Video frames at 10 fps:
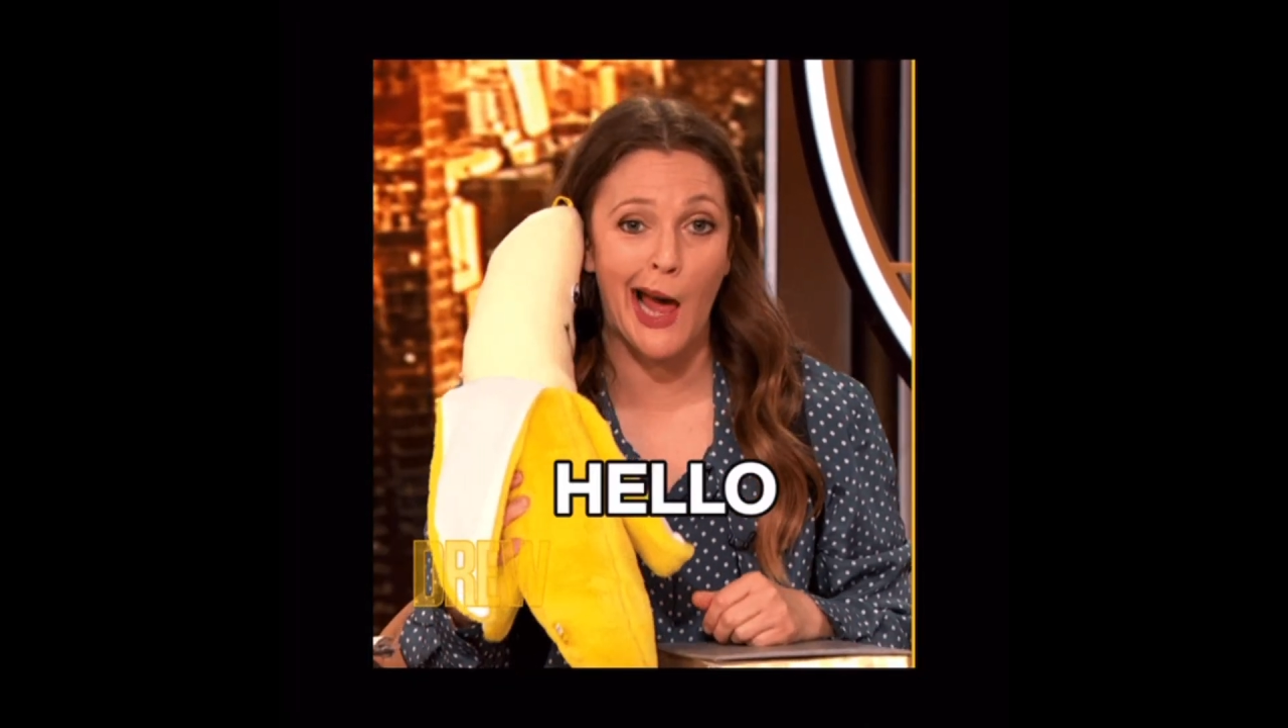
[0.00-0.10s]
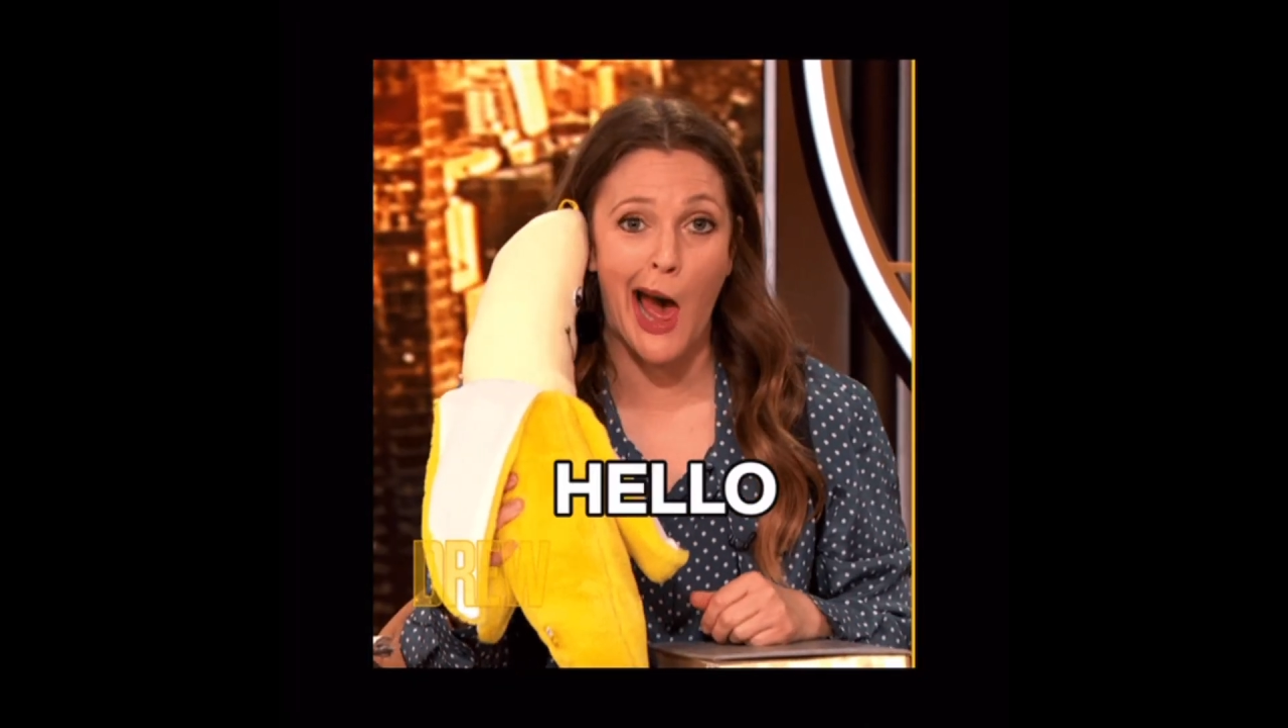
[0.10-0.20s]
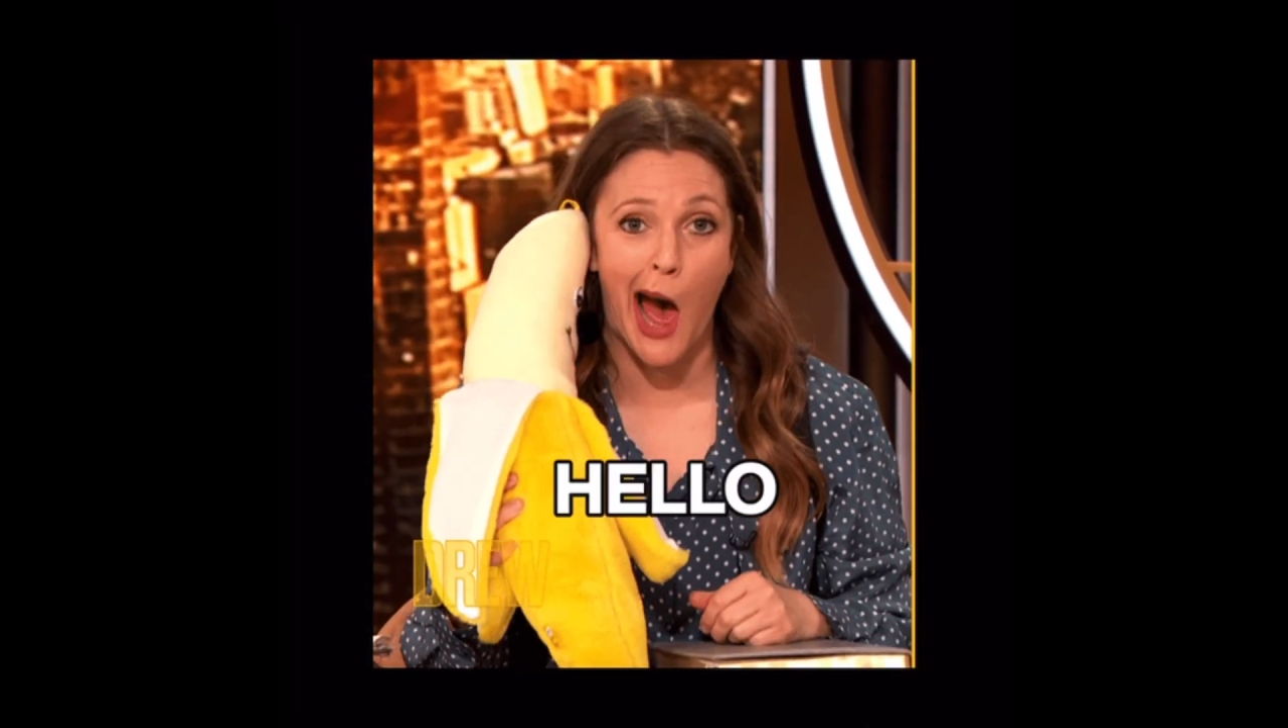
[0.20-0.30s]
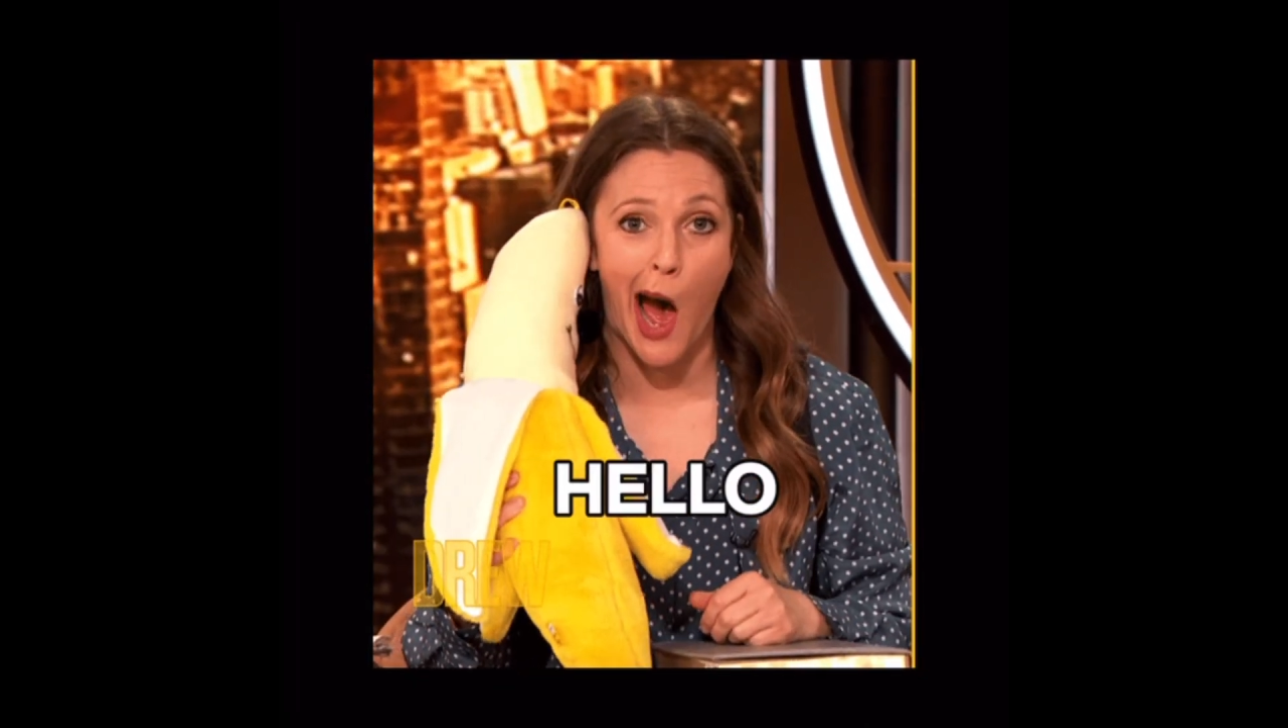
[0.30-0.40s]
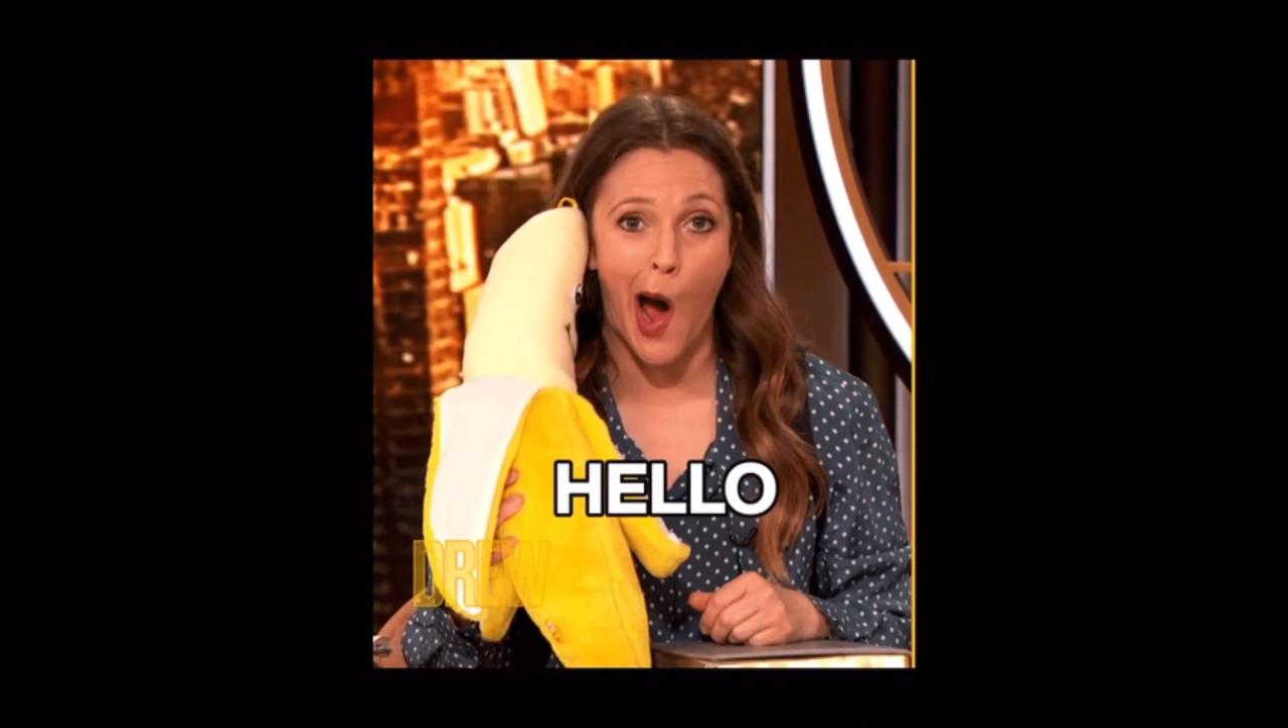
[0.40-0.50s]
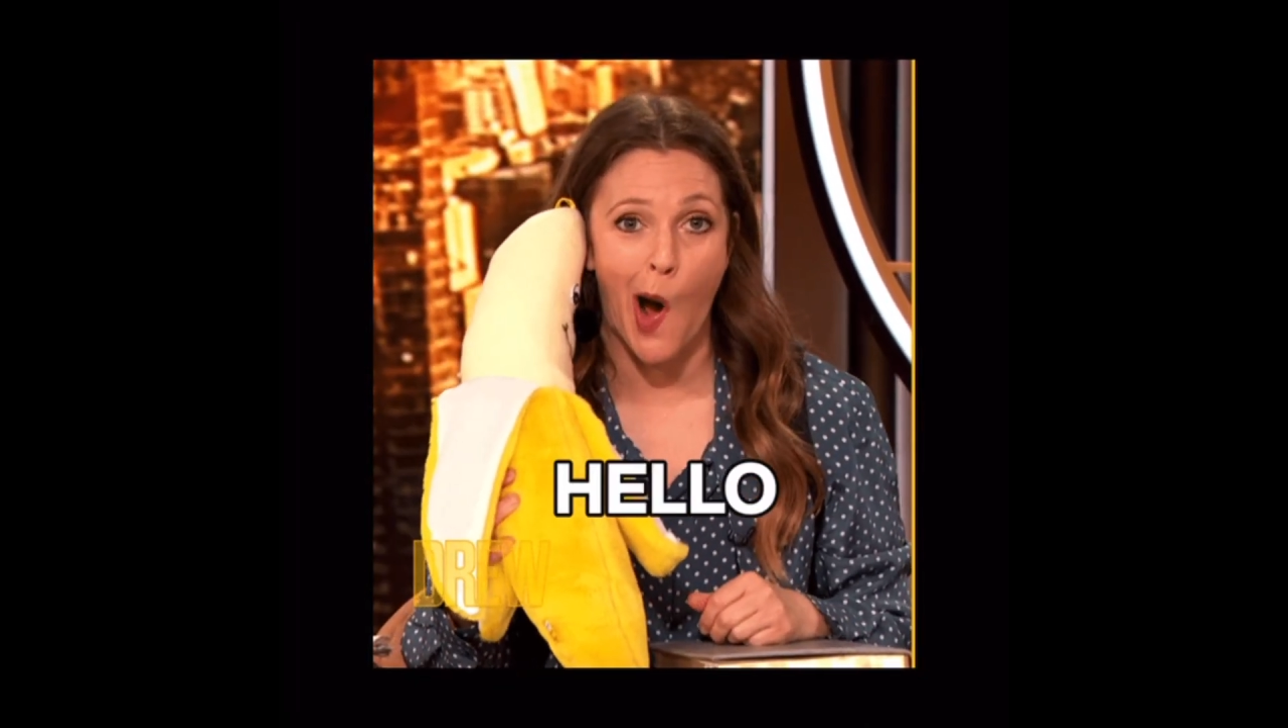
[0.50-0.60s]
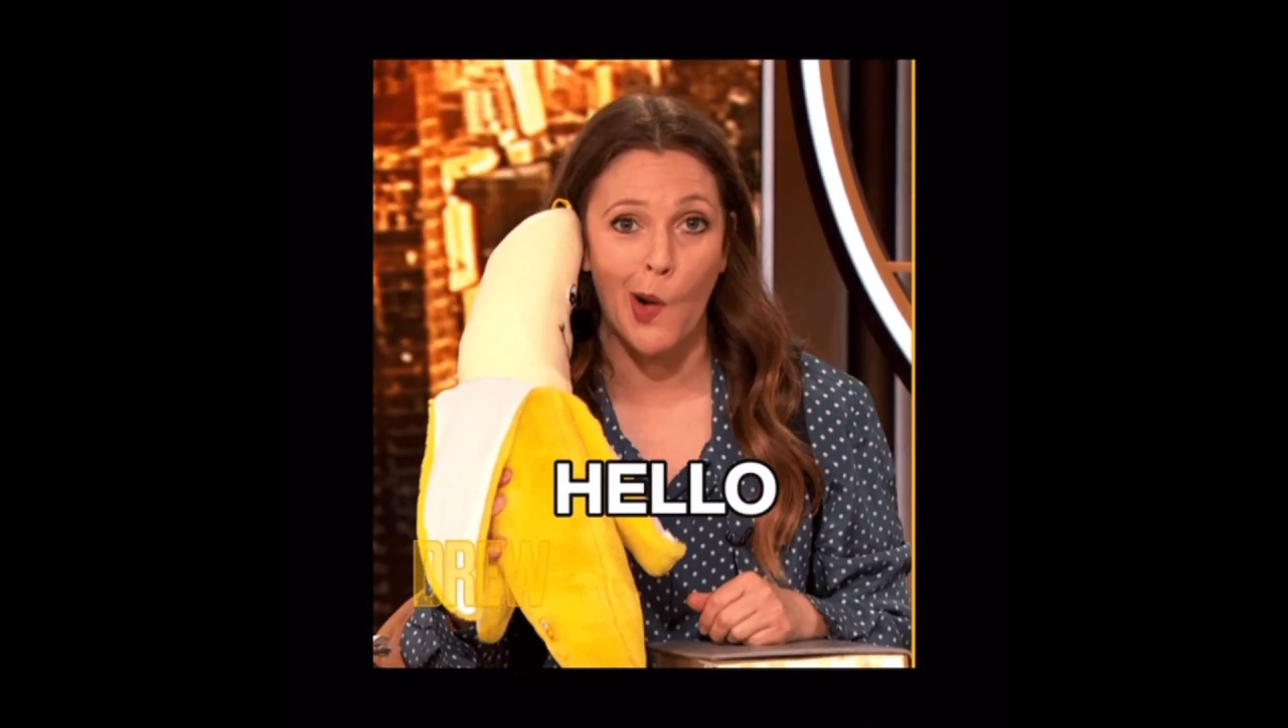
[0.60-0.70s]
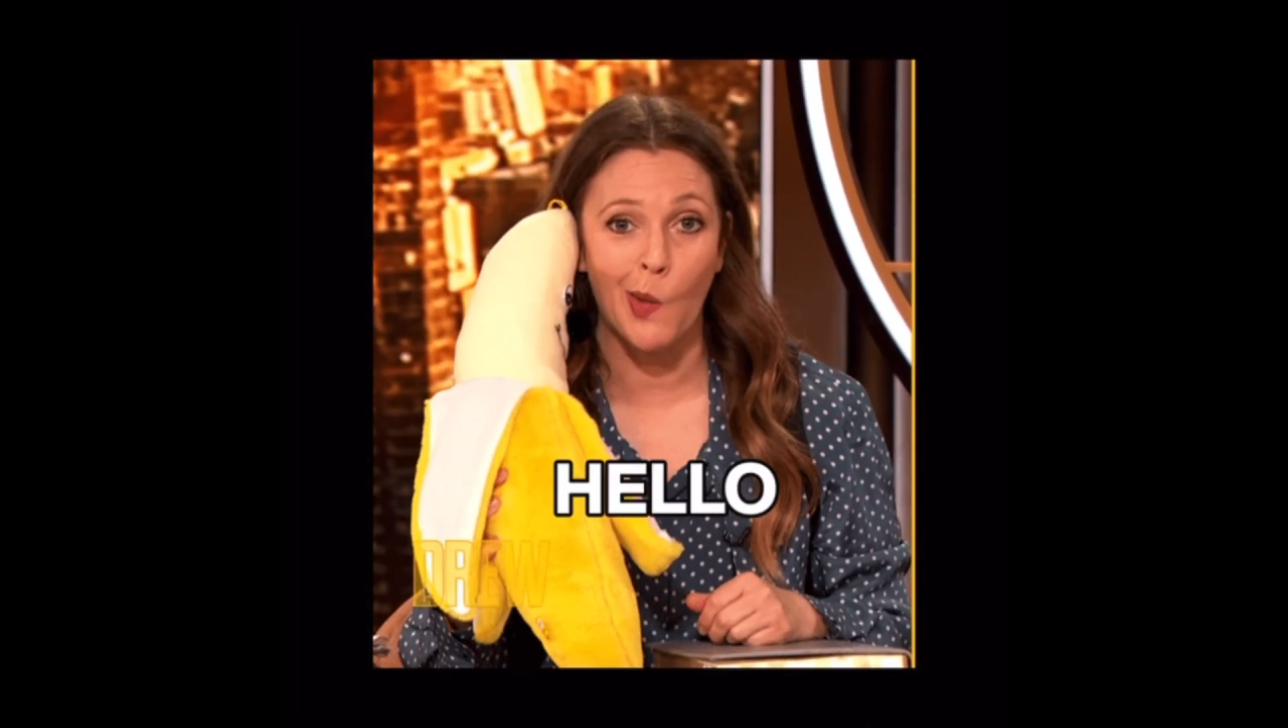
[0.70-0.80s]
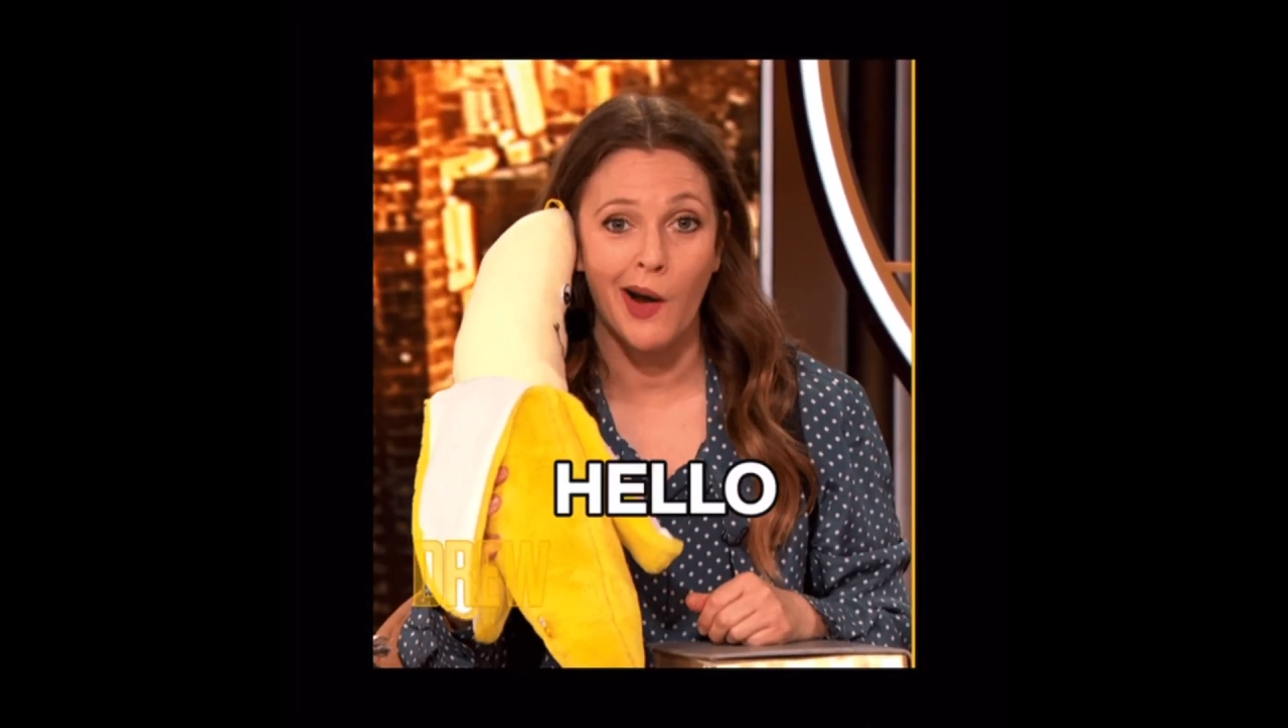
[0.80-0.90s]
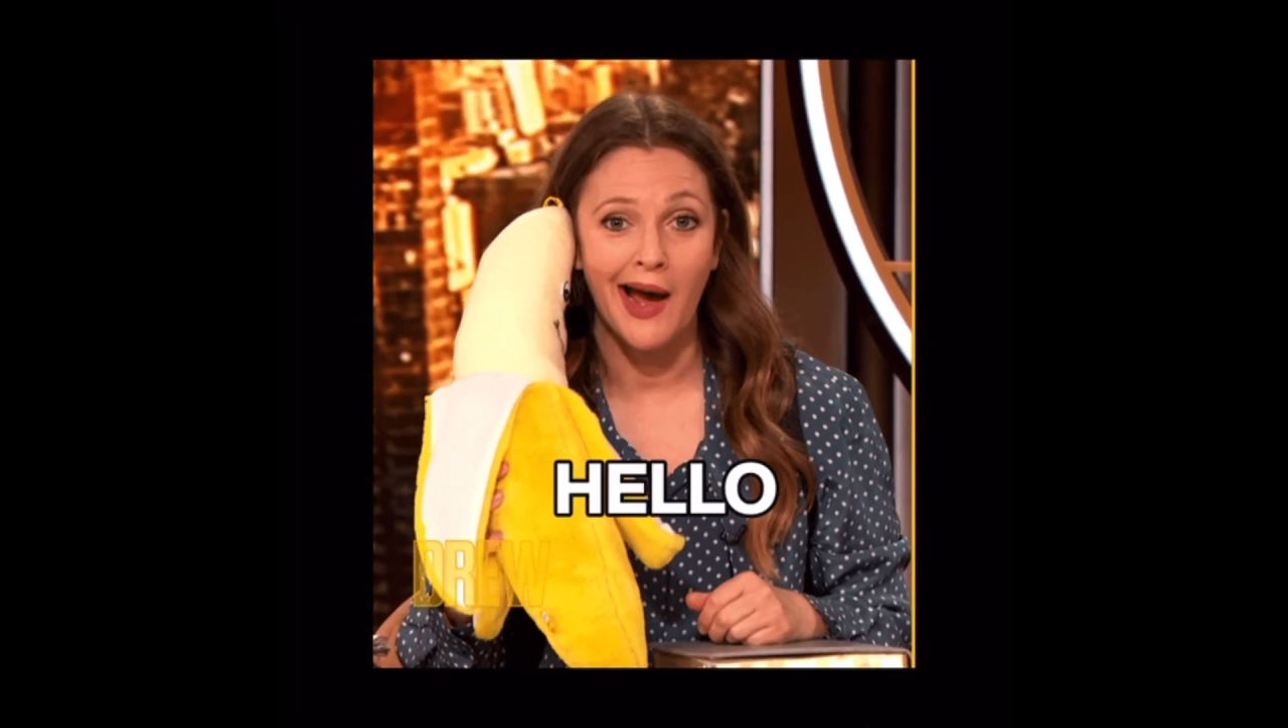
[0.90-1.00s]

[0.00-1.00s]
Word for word: Sarah,